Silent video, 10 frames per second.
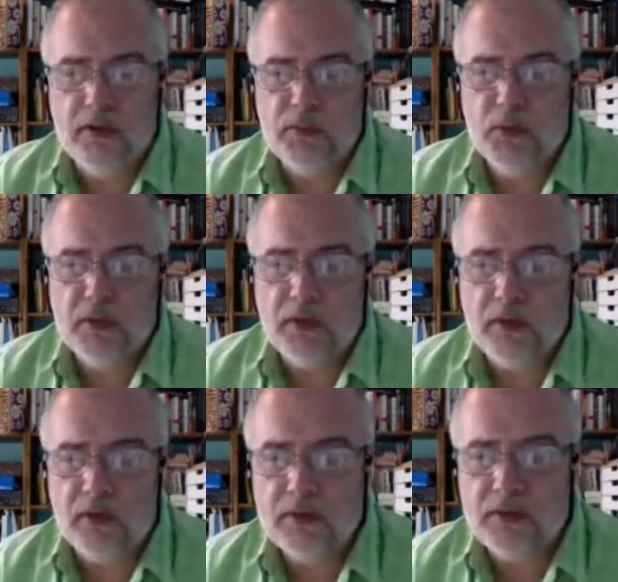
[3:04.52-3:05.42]
this morning
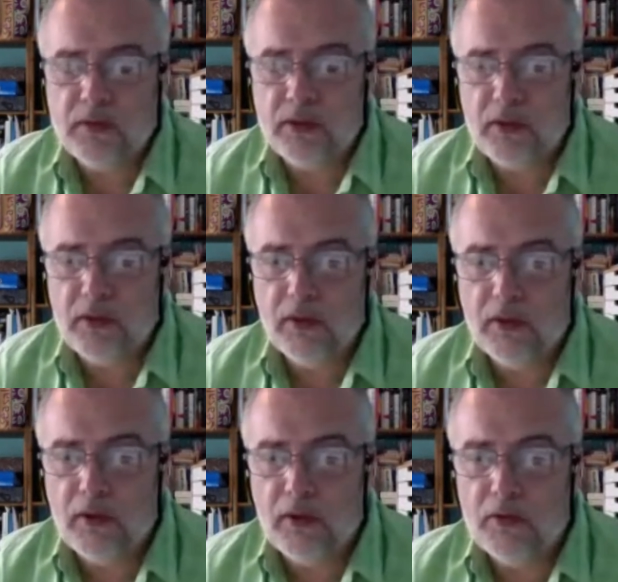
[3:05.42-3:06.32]
that
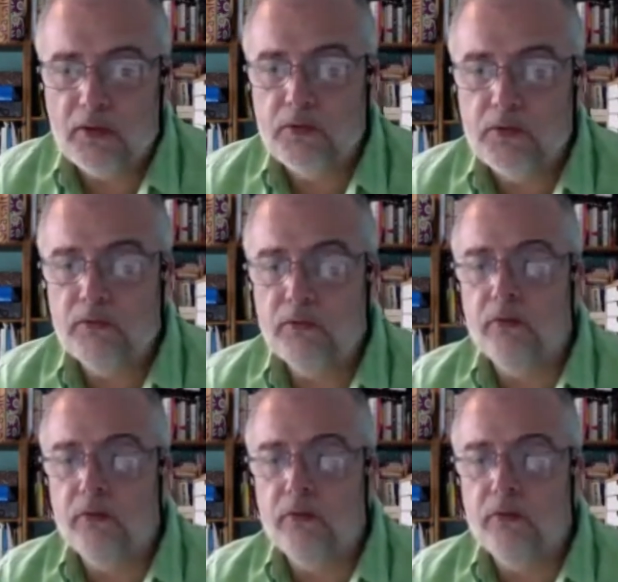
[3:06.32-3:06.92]
those